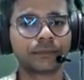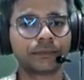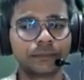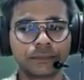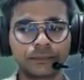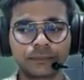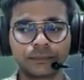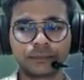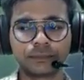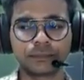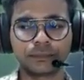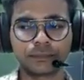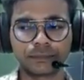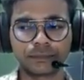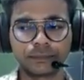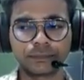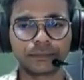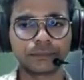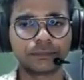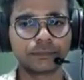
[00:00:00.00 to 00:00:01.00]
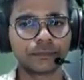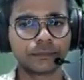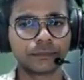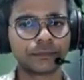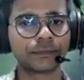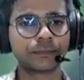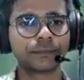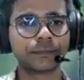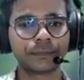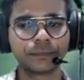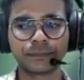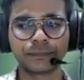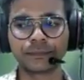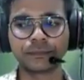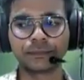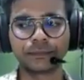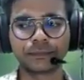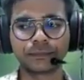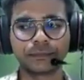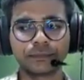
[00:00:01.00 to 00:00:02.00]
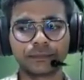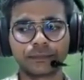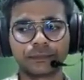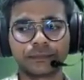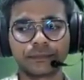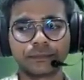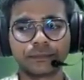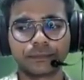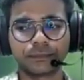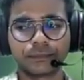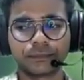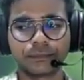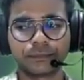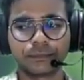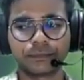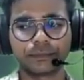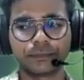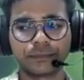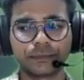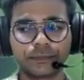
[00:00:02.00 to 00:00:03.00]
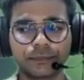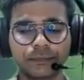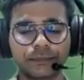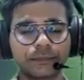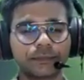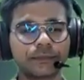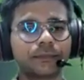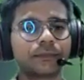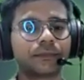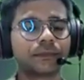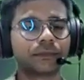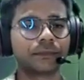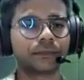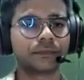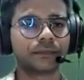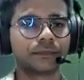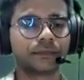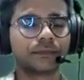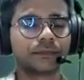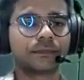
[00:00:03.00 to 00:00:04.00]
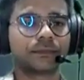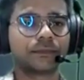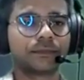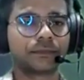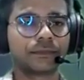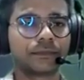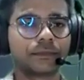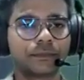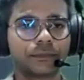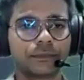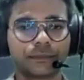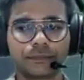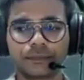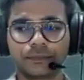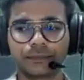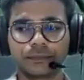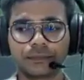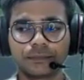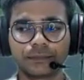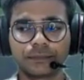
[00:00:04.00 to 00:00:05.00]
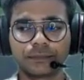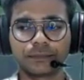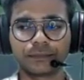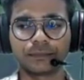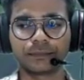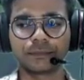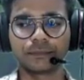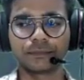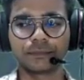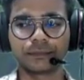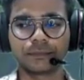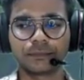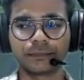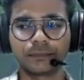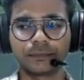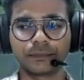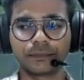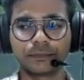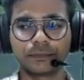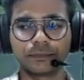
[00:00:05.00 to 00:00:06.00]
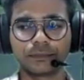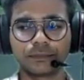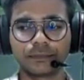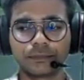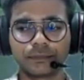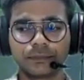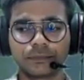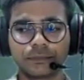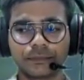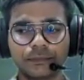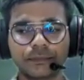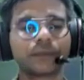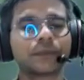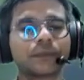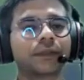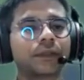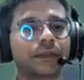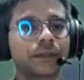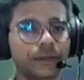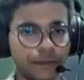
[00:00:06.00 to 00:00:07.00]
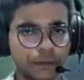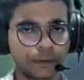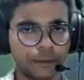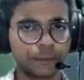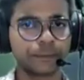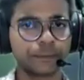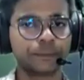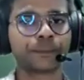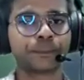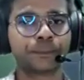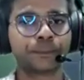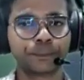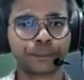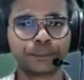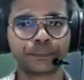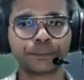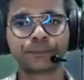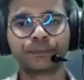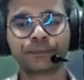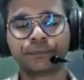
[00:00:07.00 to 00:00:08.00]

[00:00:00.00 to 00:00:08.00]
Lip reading: (not speaking)